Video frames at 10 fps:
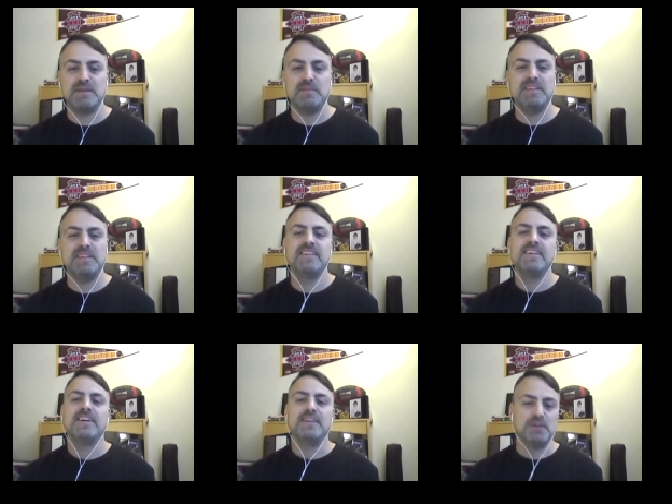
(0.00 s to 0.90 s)
I mean,
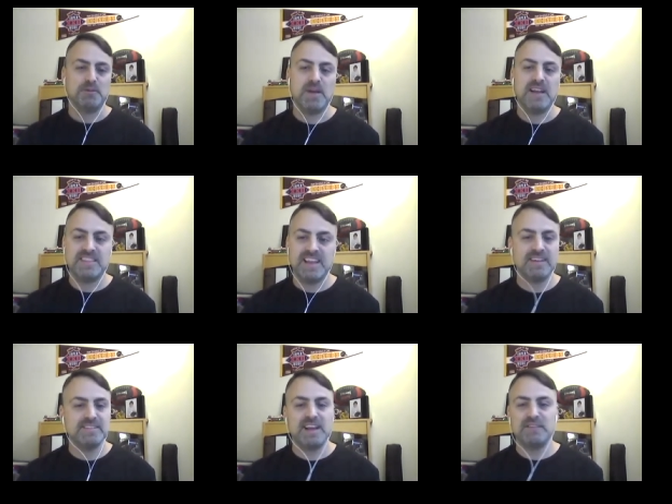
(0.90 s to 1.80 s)
you're right there
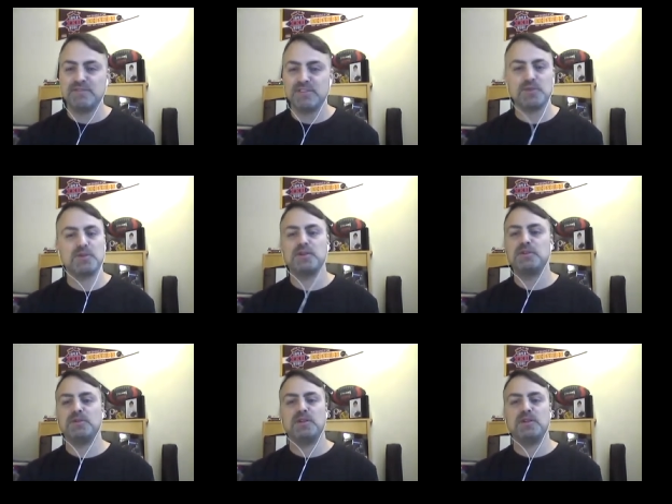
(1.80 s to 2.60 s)
down in Florida,